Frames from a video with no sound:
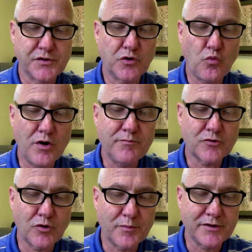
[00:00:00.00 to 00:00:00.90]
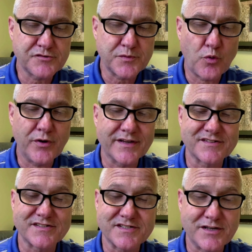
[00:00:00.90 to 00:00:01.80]
0 to 1 criminal history
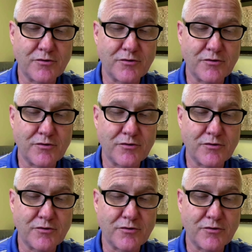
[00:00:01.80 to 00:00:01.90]
point is a